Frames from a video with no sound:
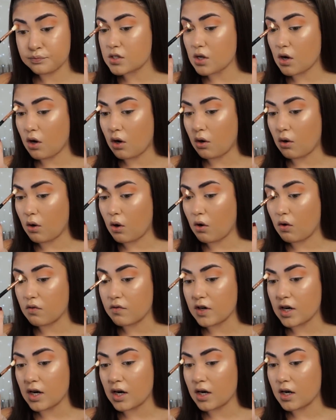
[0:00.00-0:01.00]
So
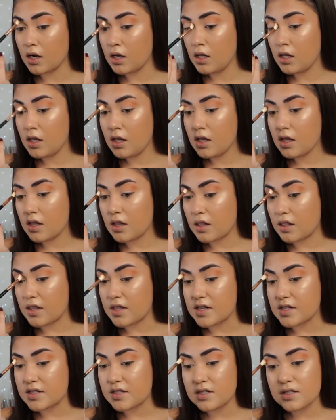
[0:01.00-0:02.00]
over
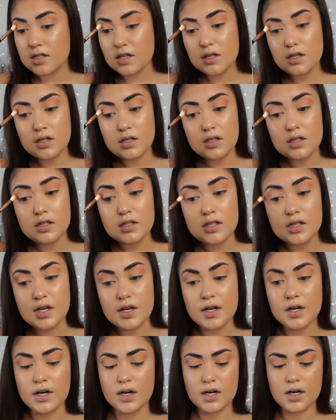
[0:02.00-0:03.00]
this
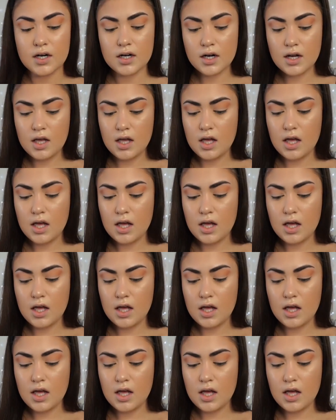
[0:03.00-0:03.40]
year,